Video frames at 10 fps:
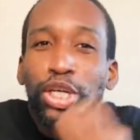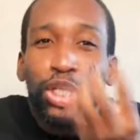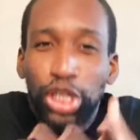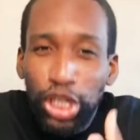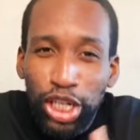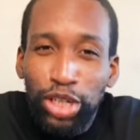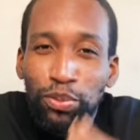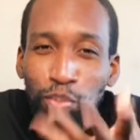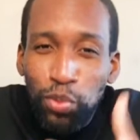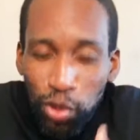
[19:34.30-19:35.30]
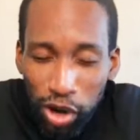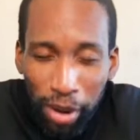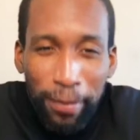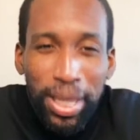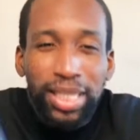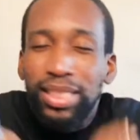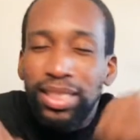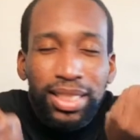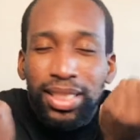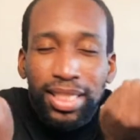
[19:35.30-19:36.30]
good and warm and,
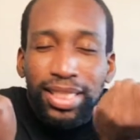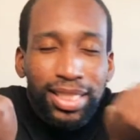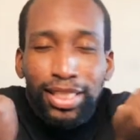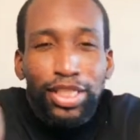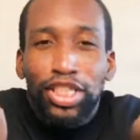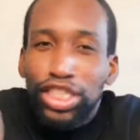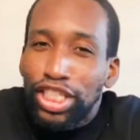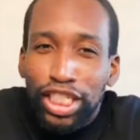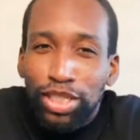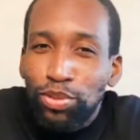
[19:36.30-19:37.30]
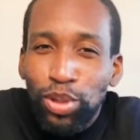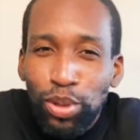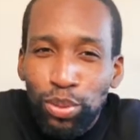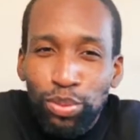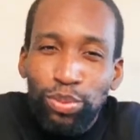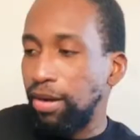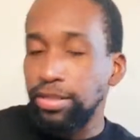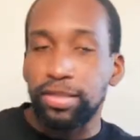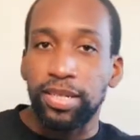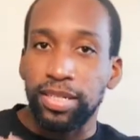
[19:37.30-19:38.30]
and gushy, you know?
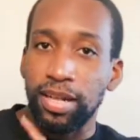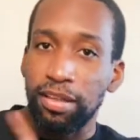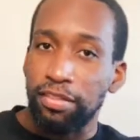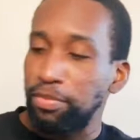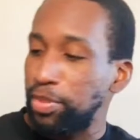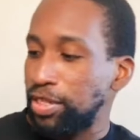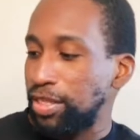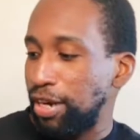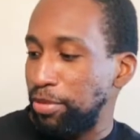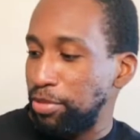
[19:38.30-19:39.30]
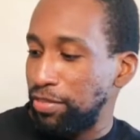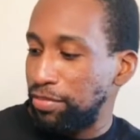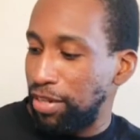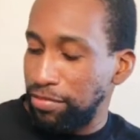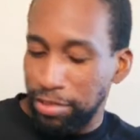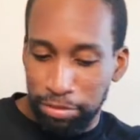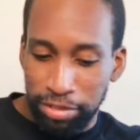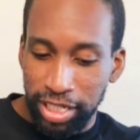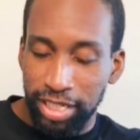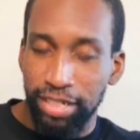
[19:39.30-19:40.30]
Also, another book that I would have loved to
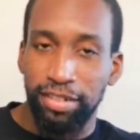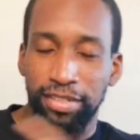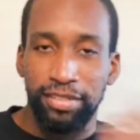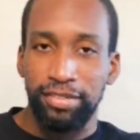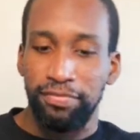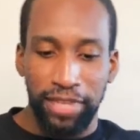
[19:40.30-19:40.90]
read in,